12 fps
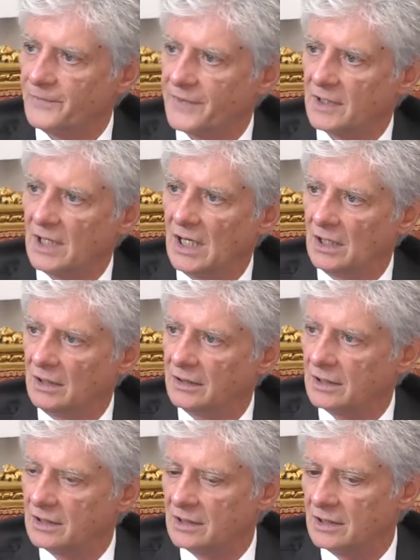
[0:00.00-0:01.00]
held
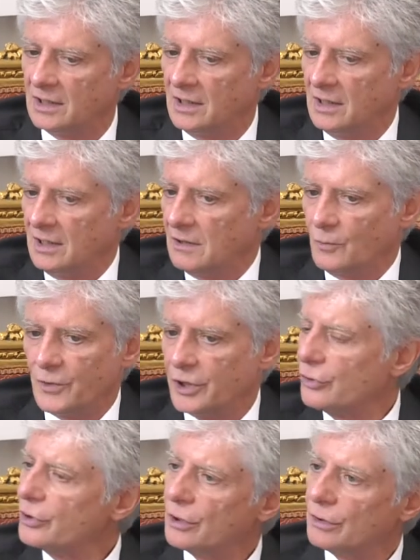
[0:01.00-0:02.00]
and we
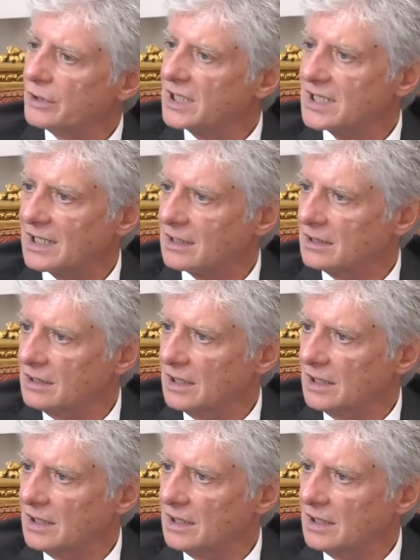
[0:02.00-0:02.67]
don't know exactly